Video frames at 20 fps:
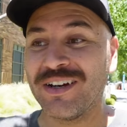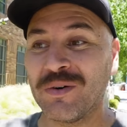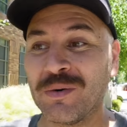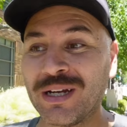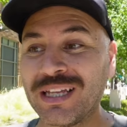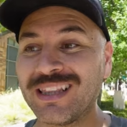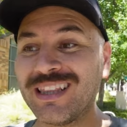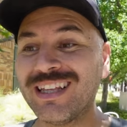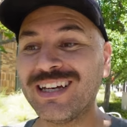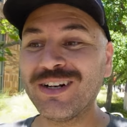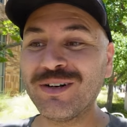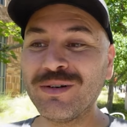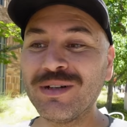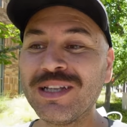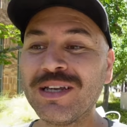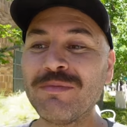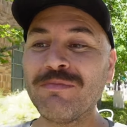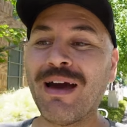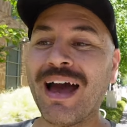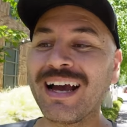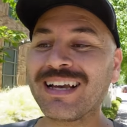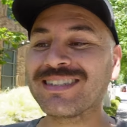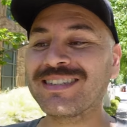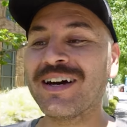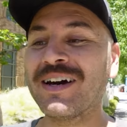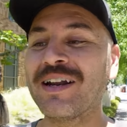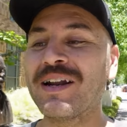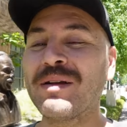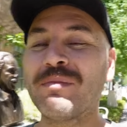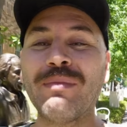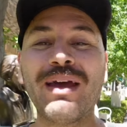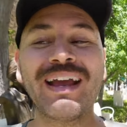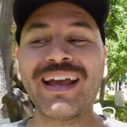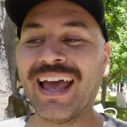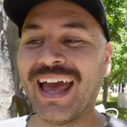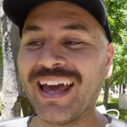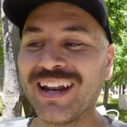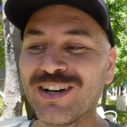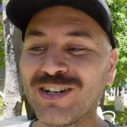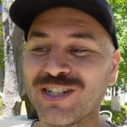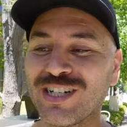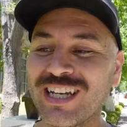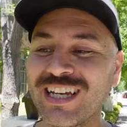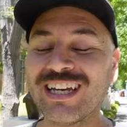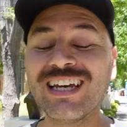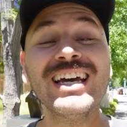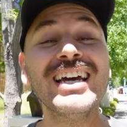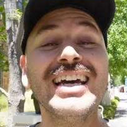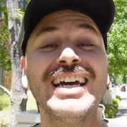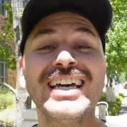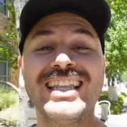We literally maxed out on Mega Energy.